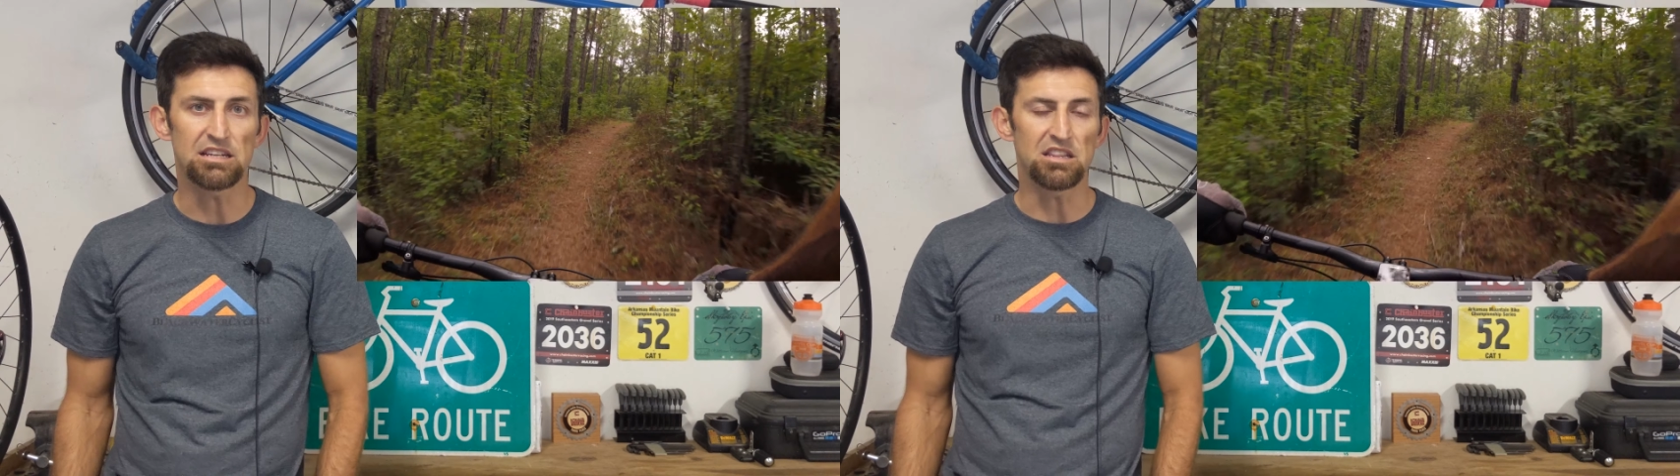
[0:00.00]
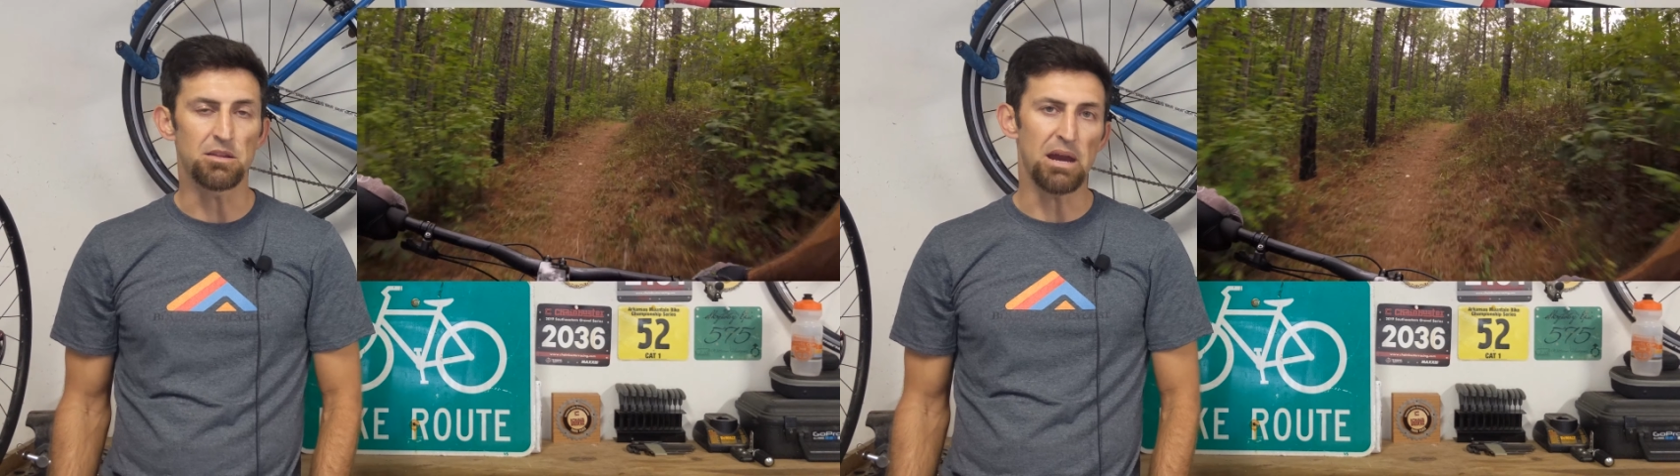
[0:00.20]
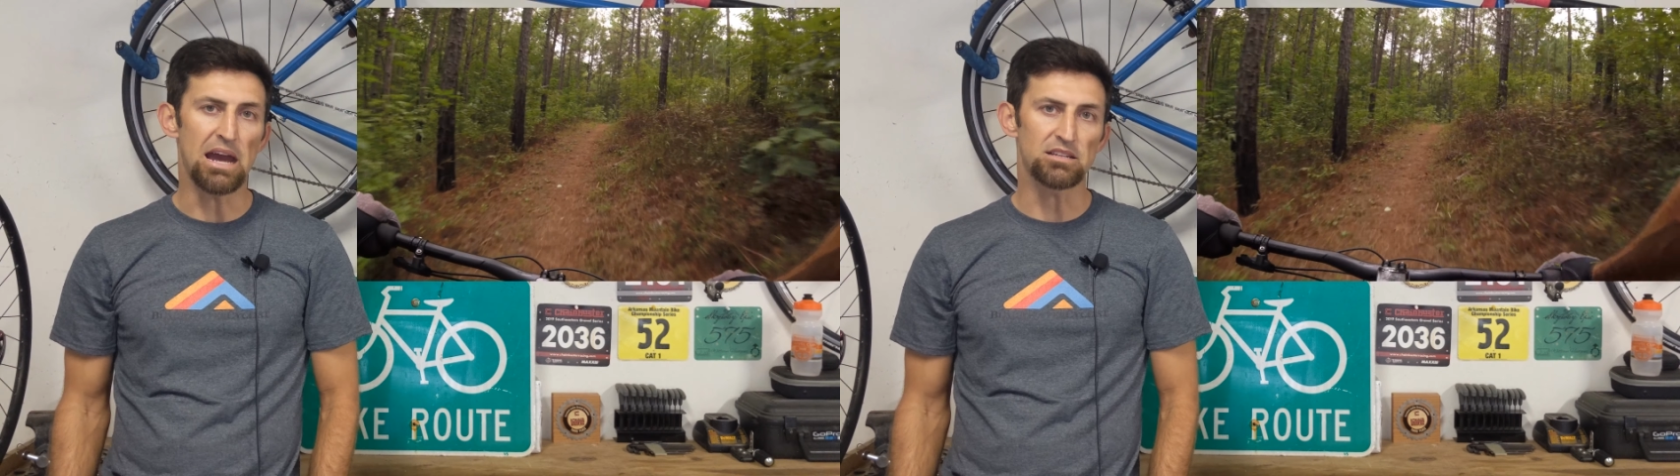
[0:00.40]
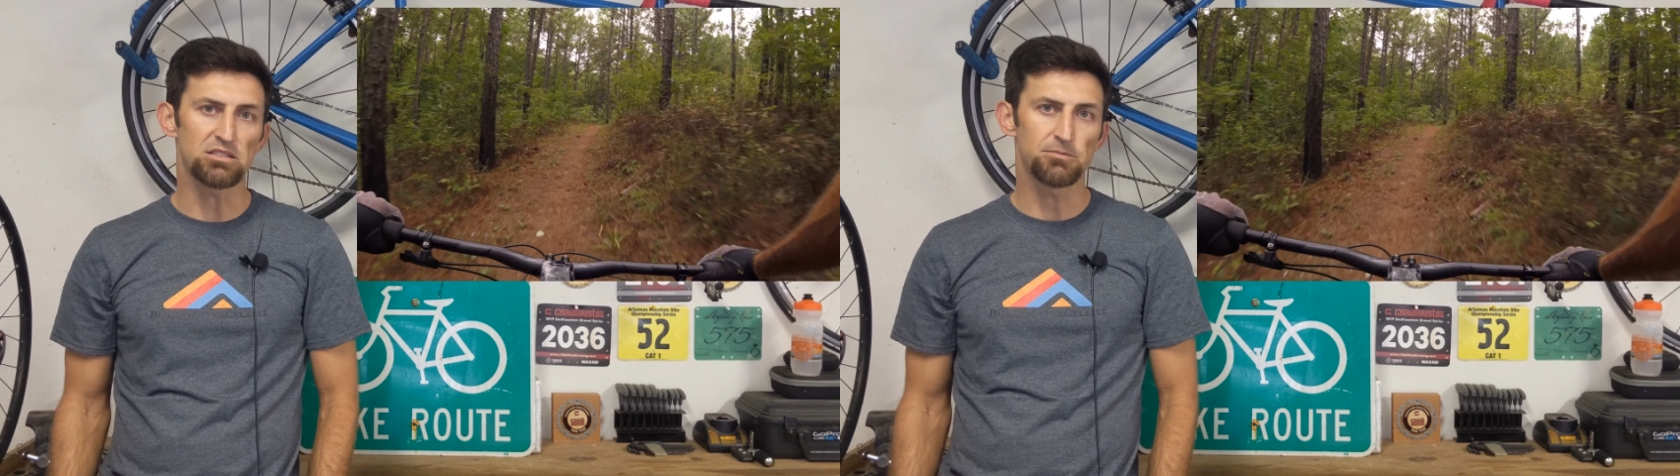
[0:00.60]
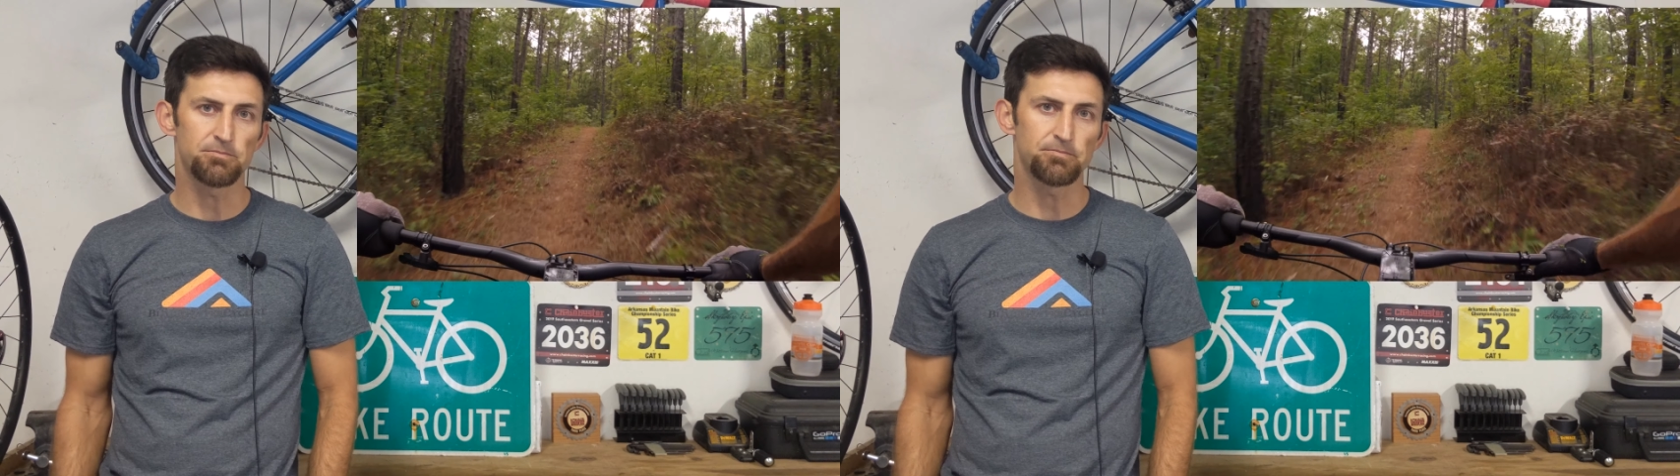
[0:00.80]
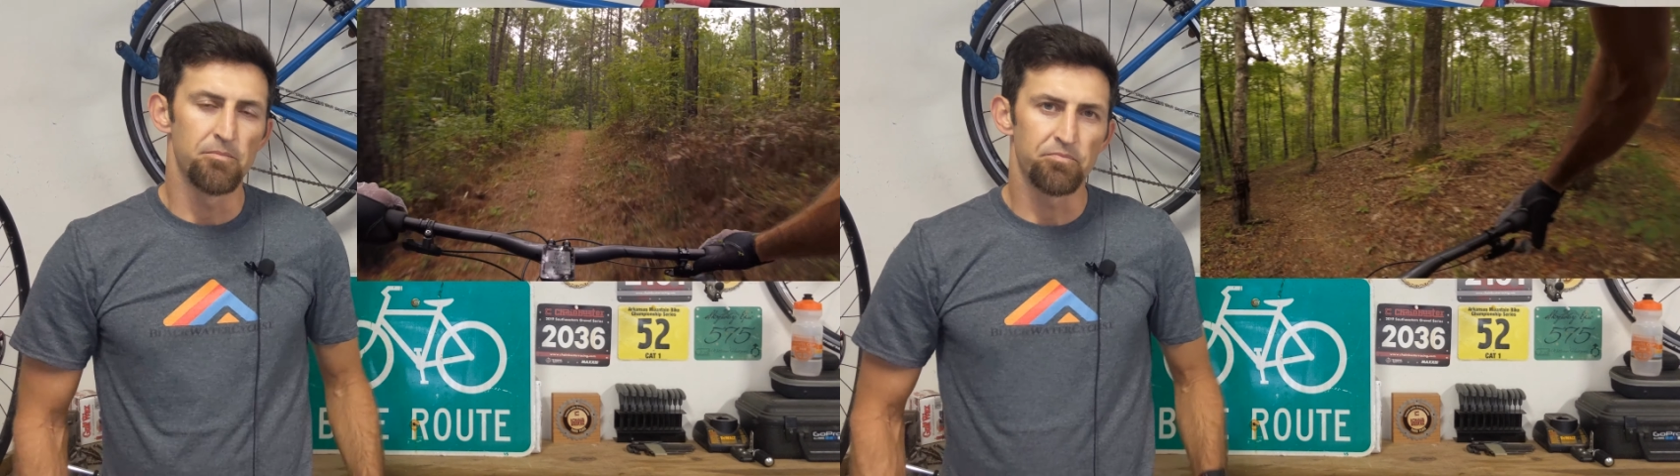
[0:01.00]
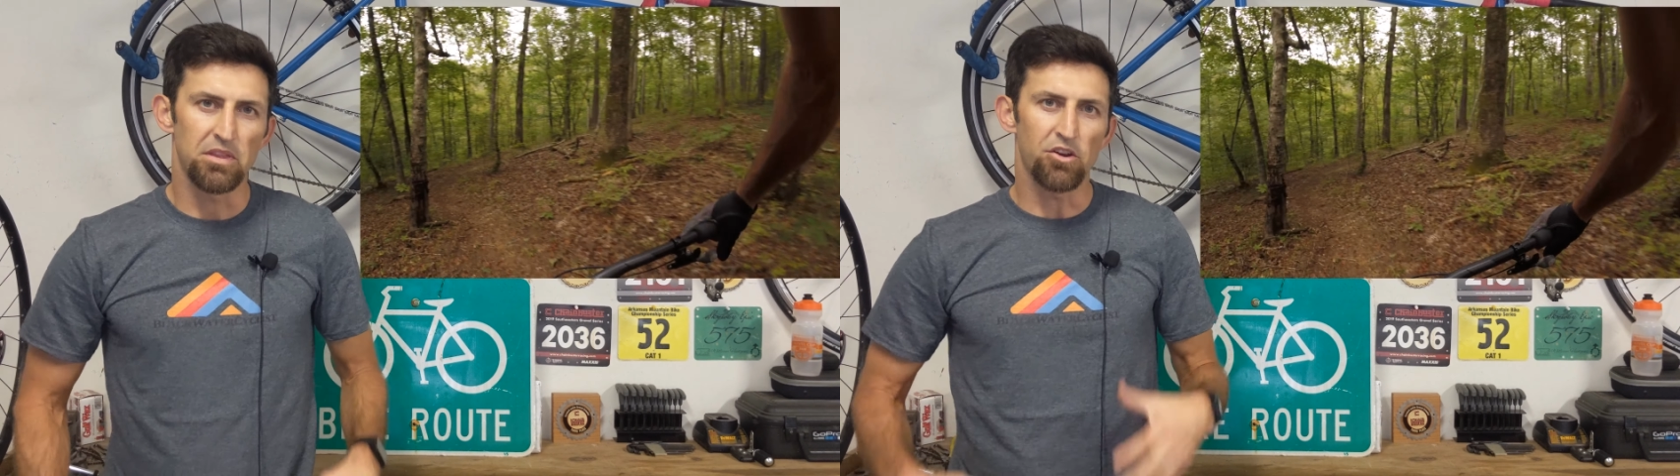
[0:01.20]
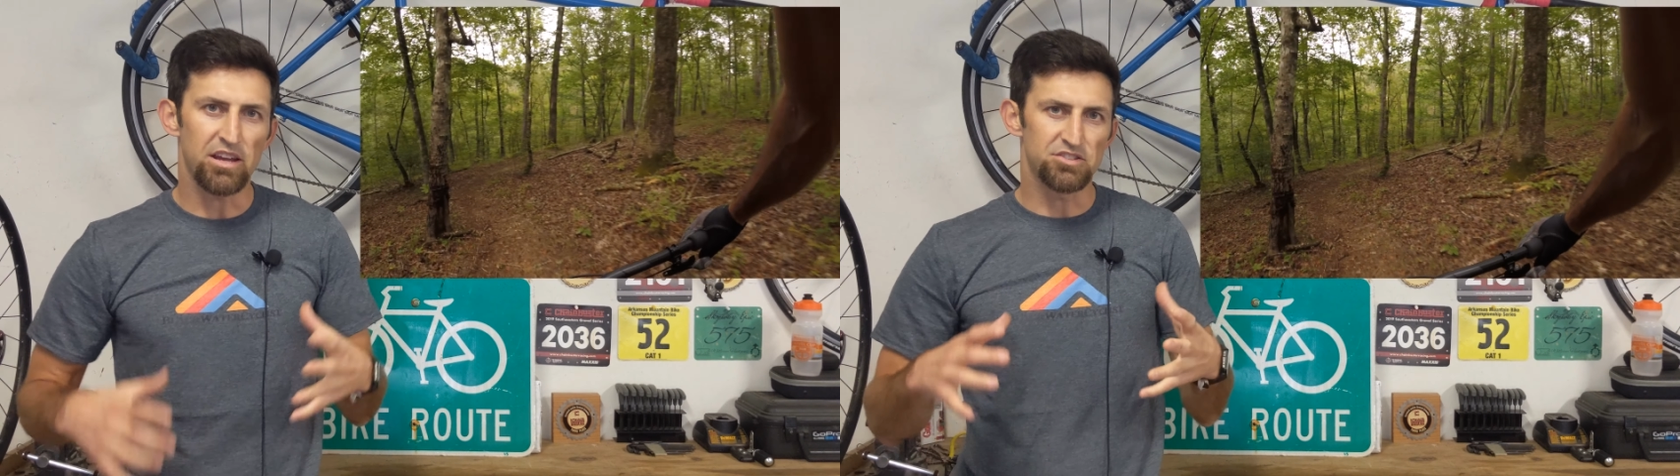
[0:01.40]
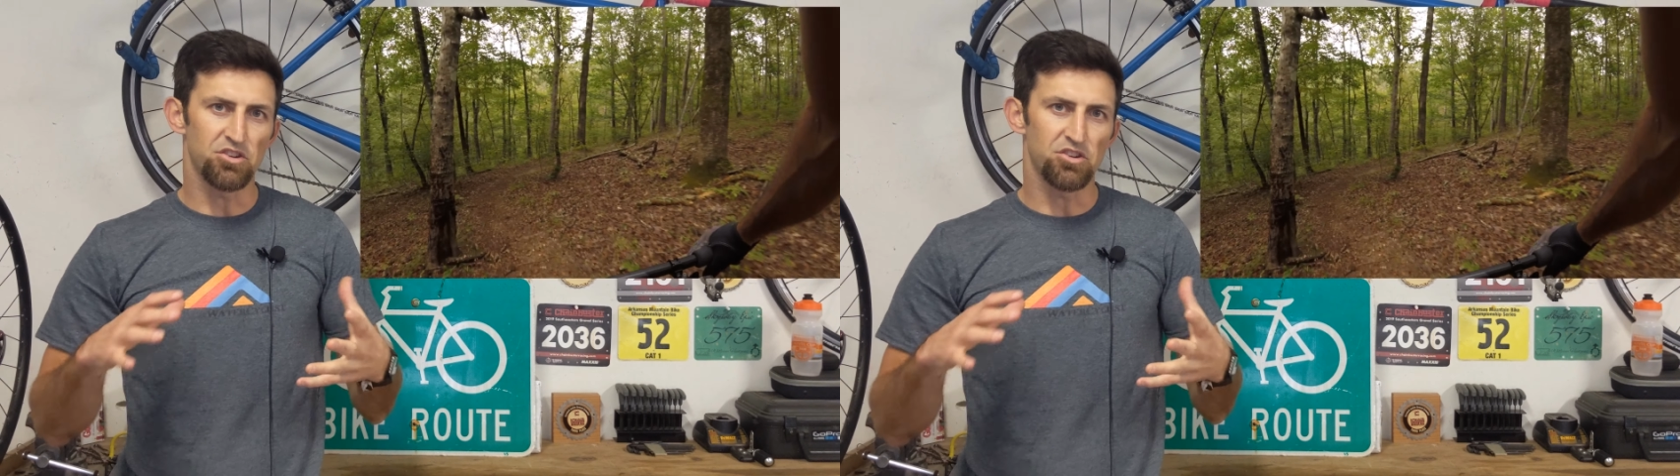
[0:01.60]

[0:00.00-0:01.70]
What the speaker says: did in the past. Okay,